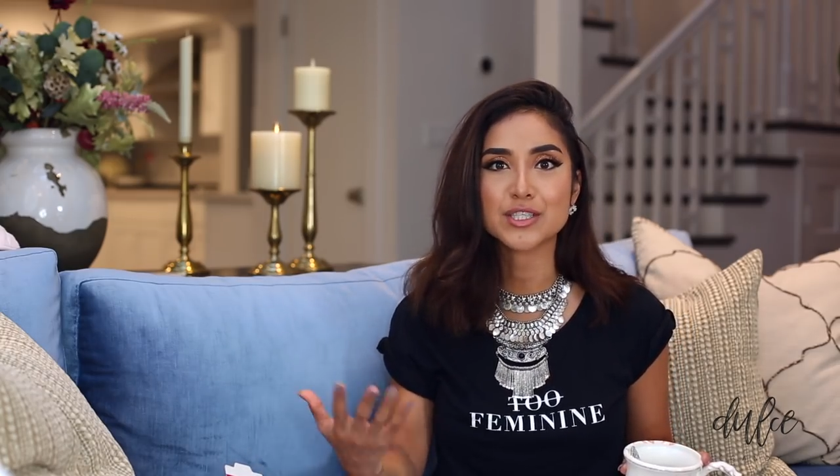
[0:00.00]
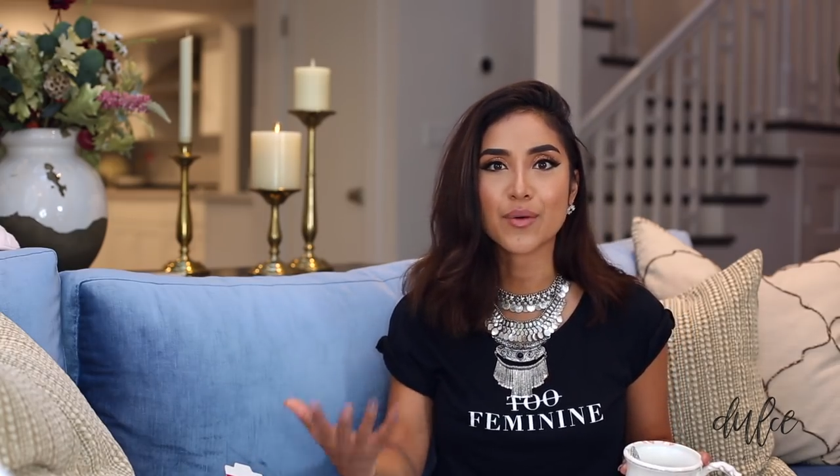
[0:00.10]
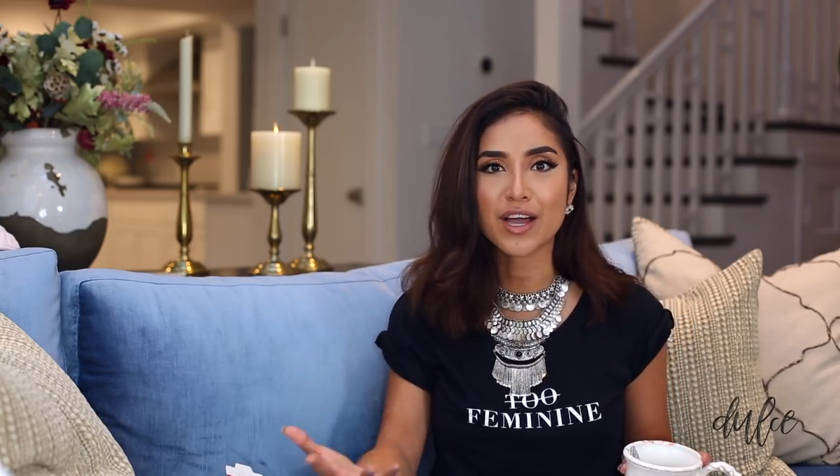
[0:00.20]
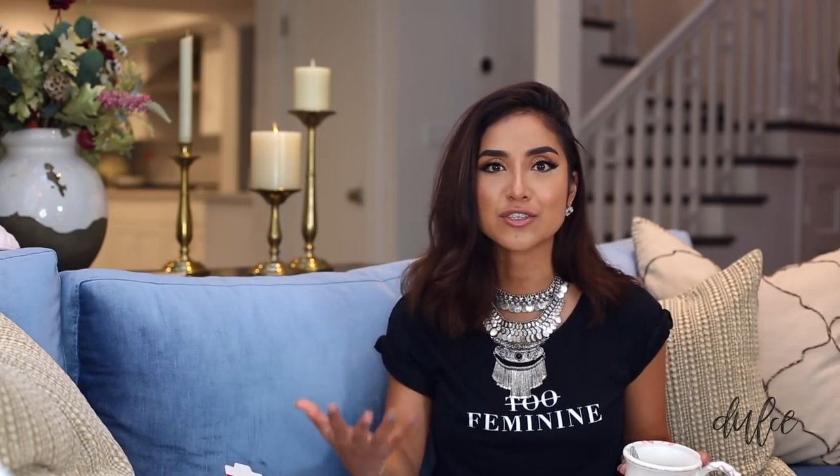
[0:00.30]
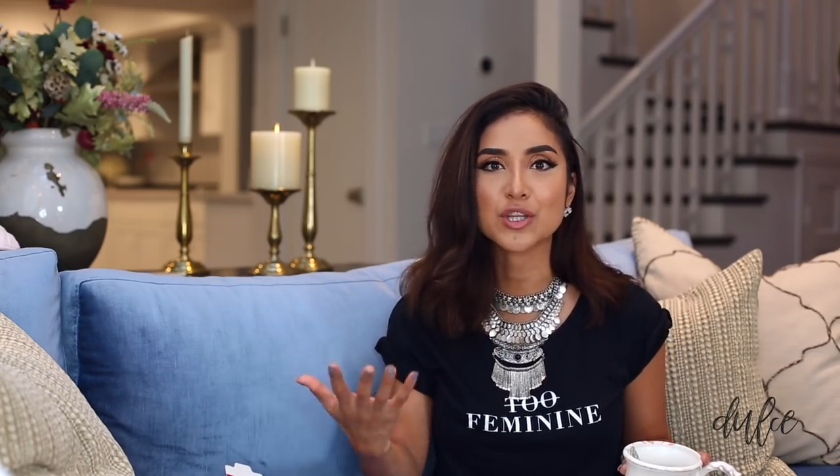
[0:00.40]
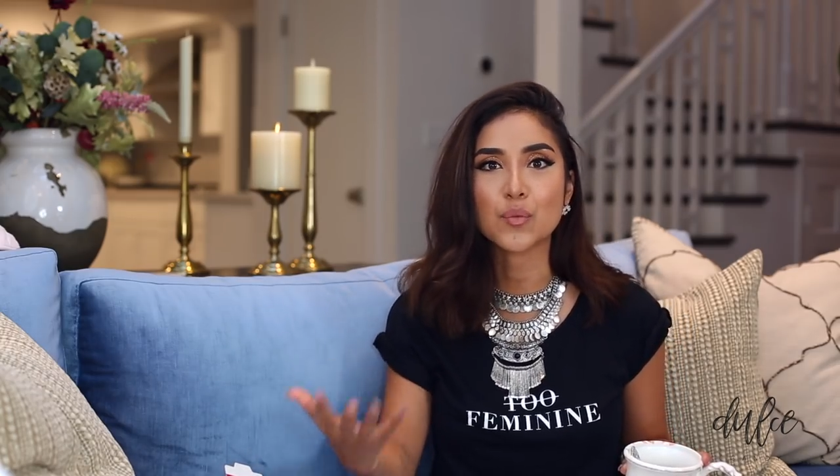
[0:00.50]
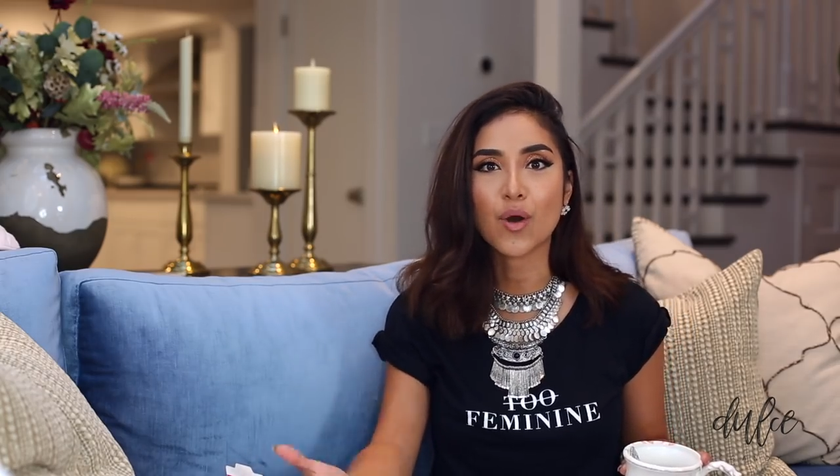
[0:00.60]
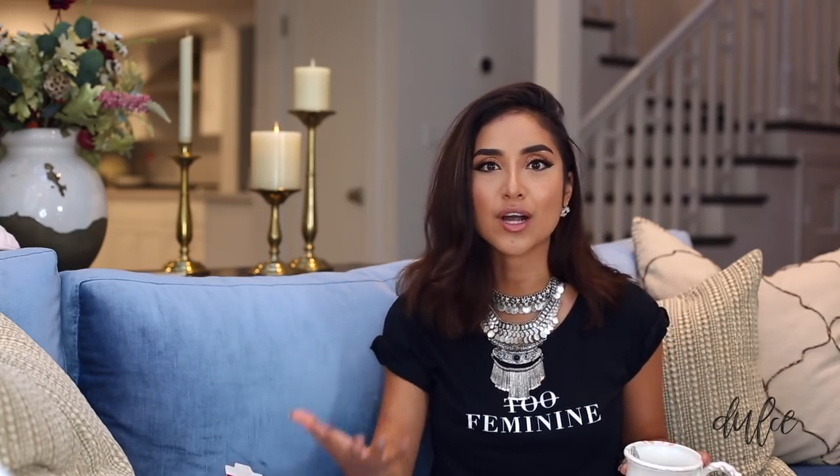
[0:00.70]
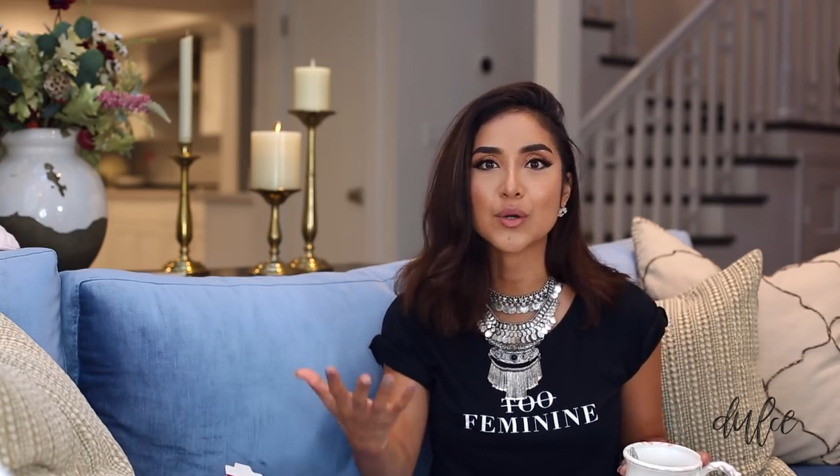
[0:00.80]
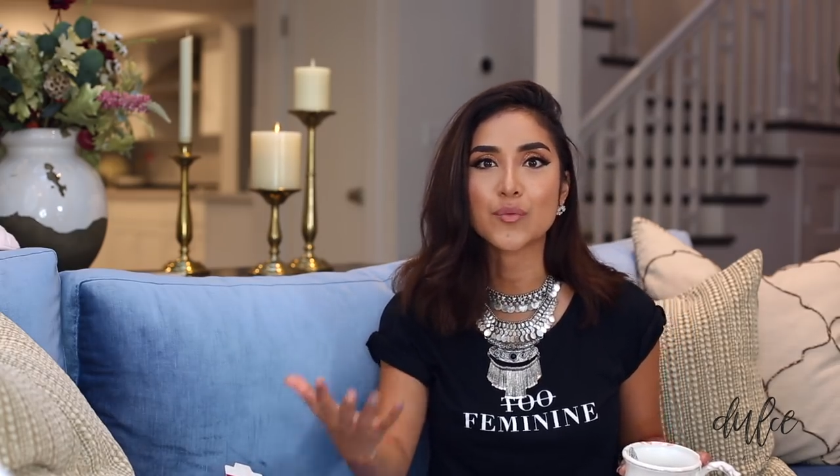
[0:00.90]
to actually
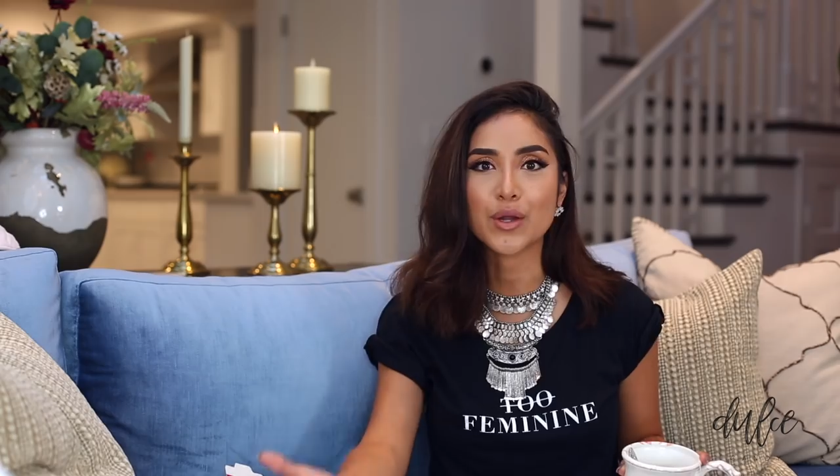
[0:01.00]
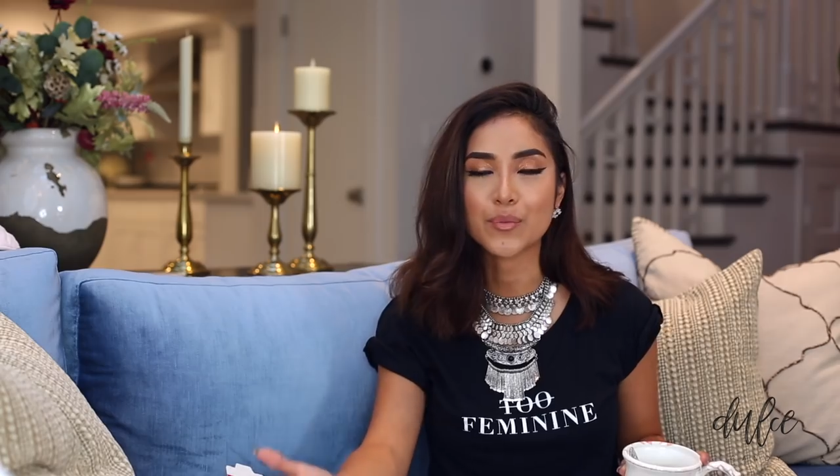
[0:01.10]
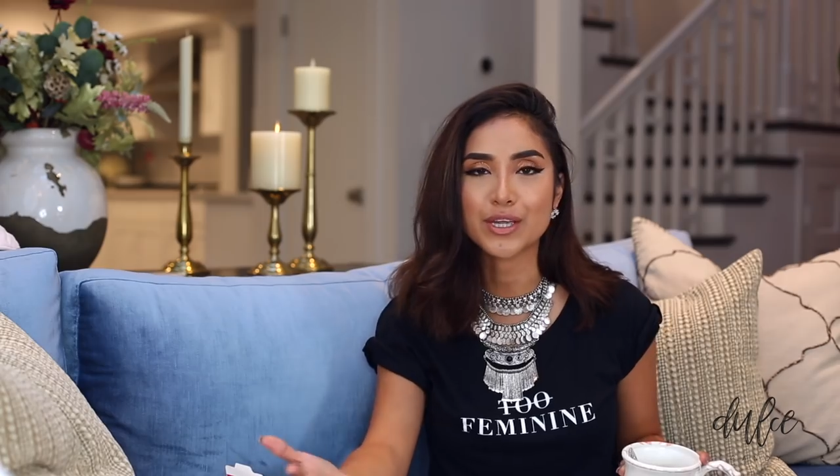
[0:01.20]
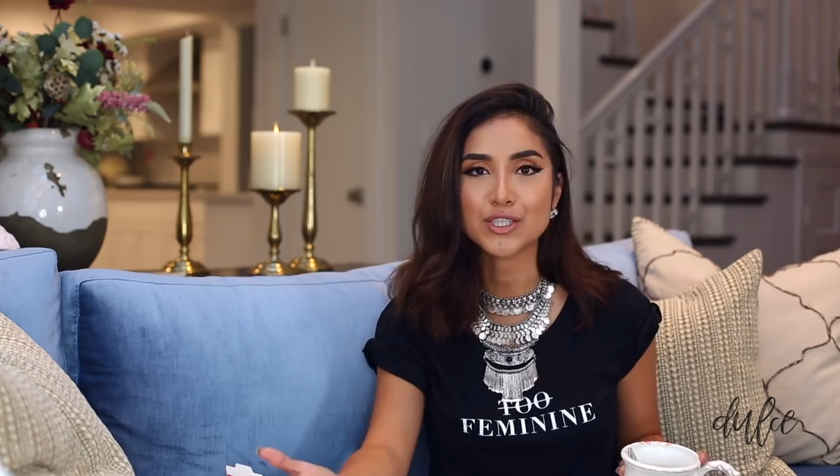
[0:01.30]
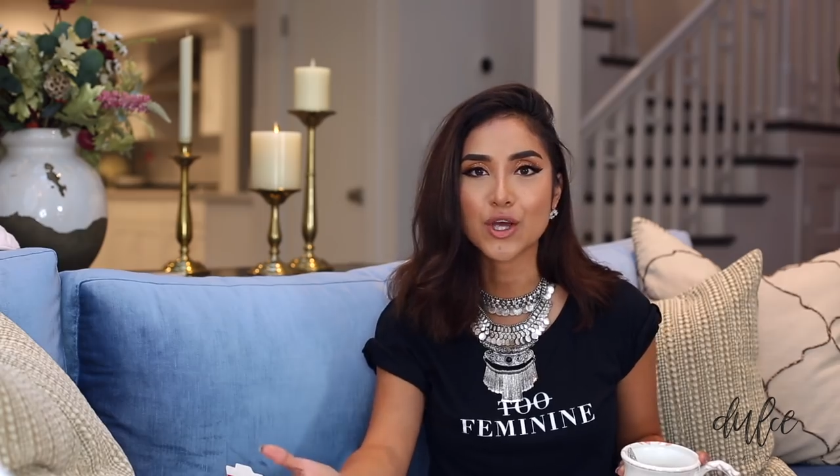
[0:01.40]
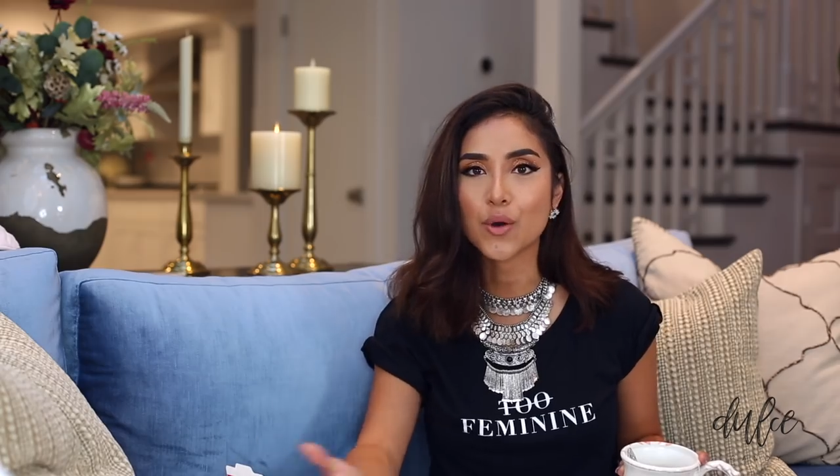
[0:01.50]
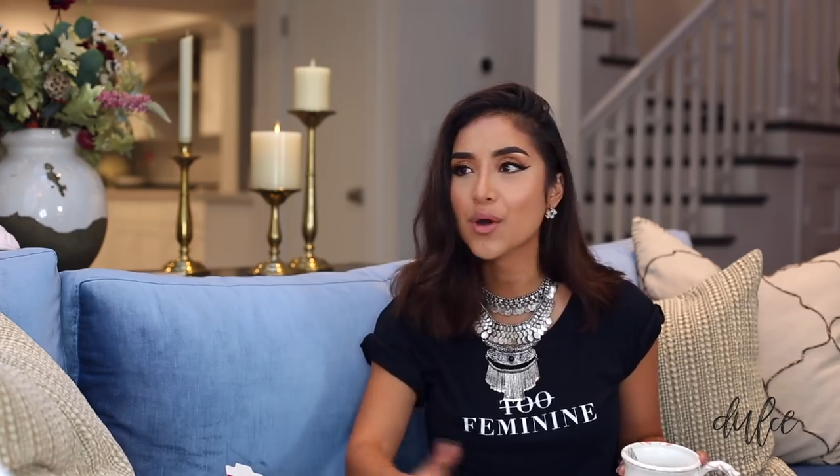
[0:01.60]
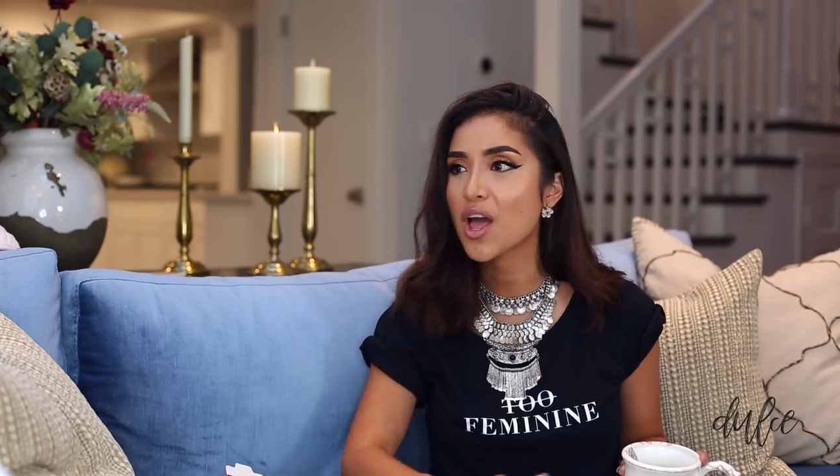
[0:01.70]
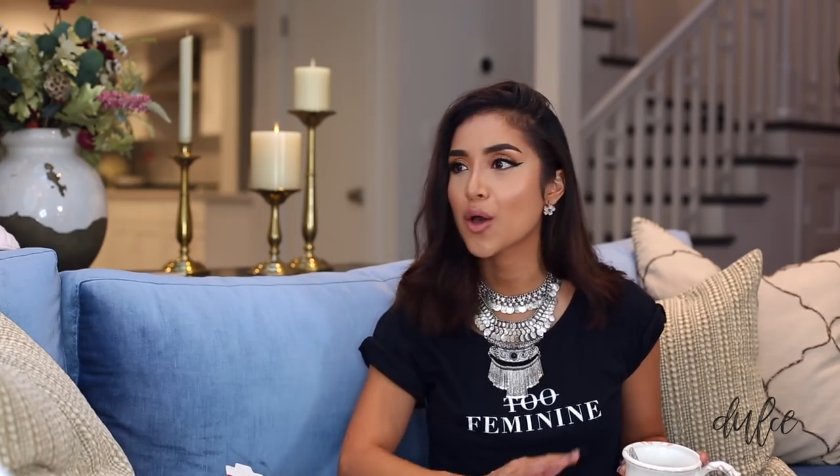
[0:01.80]
walk a runway show